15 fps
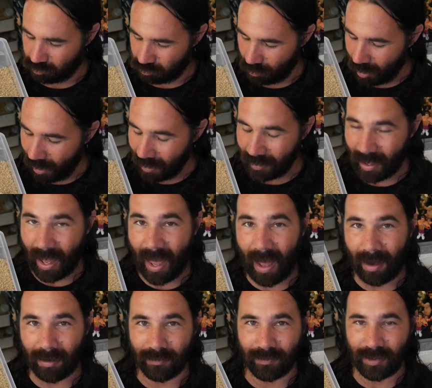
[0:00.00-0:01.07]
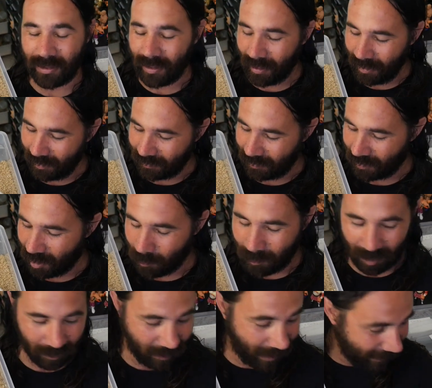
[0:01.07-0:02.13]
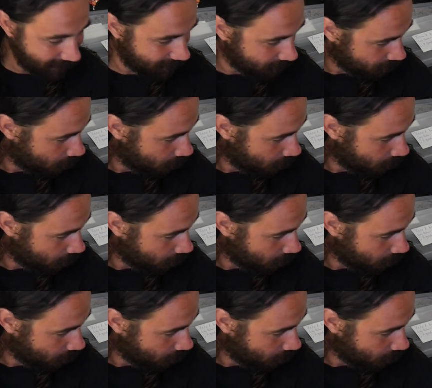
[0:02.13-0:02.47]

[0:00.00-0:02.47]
right out of the egg. They come out nice and